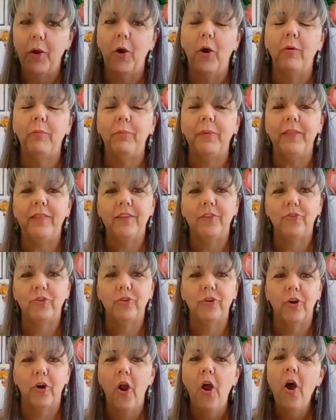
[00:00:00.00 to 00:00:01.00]
hoping that
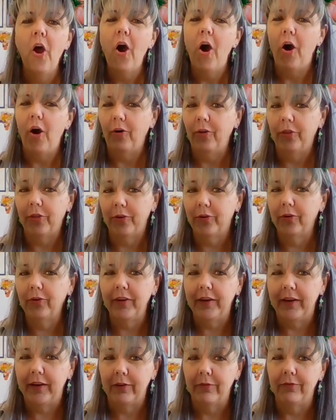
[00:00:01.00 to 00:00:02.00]
you're all
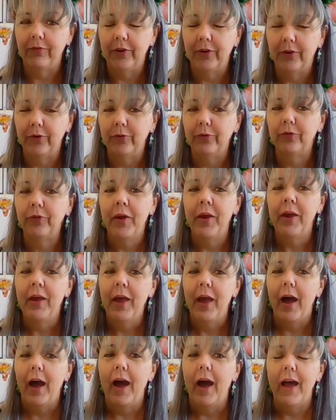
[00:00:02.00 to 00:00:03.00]
thoroughly confused,
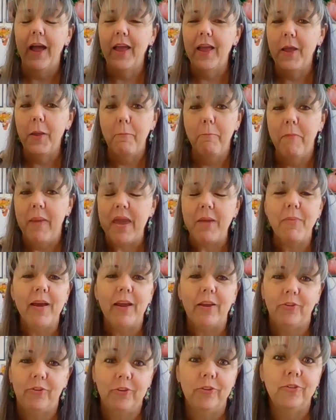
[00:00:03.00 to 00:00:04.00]
maybe
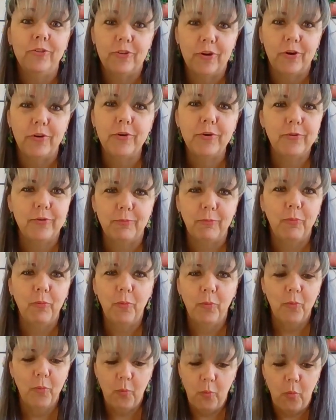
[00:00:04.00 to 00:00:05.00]
I should show you
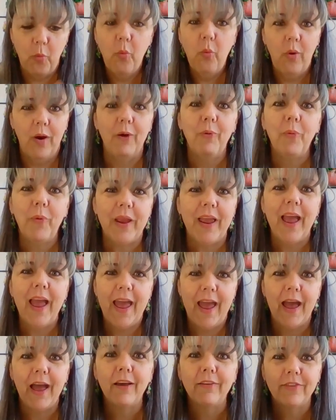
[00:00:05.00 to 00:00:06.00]
what we
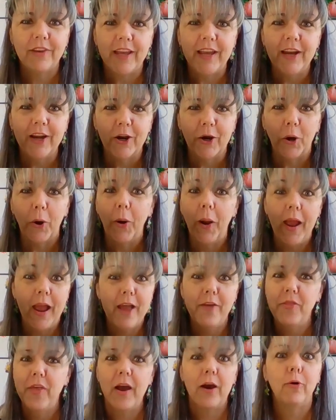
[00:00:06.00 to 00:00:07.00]
have here,
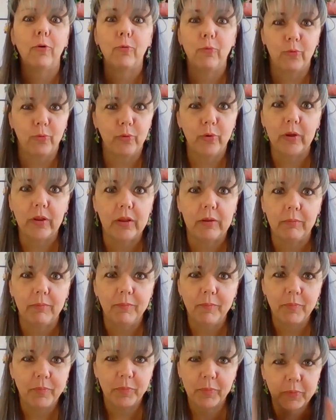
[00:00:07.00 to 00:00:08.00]
and that will really
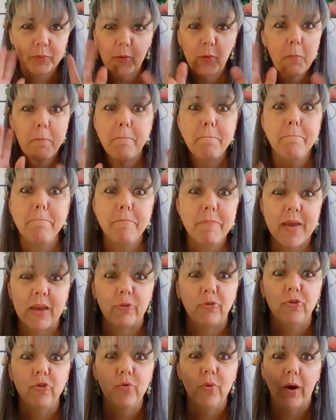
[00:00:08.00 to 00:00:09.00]

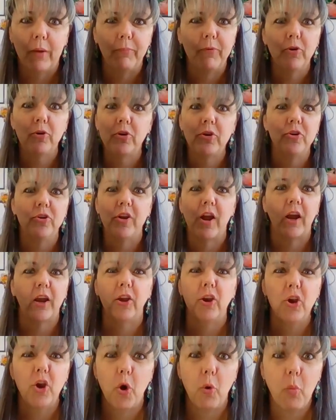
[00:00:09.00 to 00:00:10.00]
mess you up. You're not
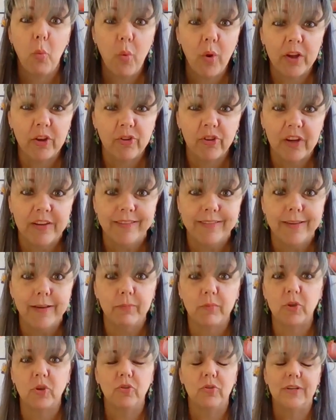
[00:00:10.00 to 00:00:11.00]
going to know what Jen's
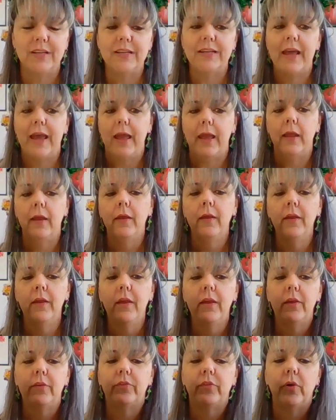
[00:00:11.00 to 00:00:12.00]
up to today.
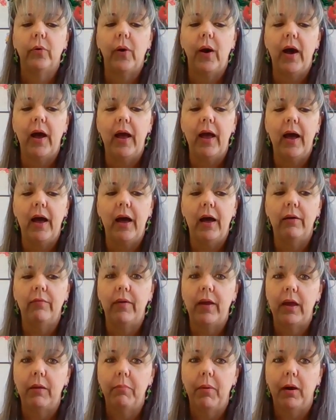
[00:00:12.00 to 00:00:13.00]
So, I
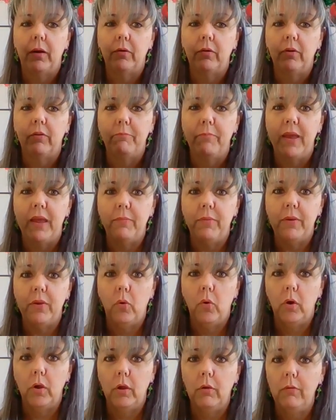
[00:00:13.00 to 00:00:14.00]
have a bottle of baby
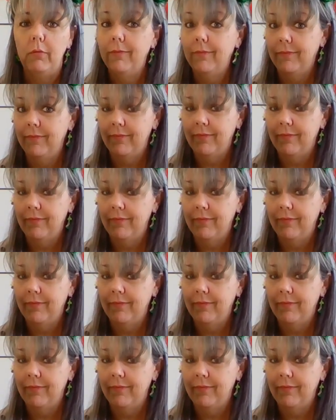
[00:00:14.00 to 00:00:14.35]
oil.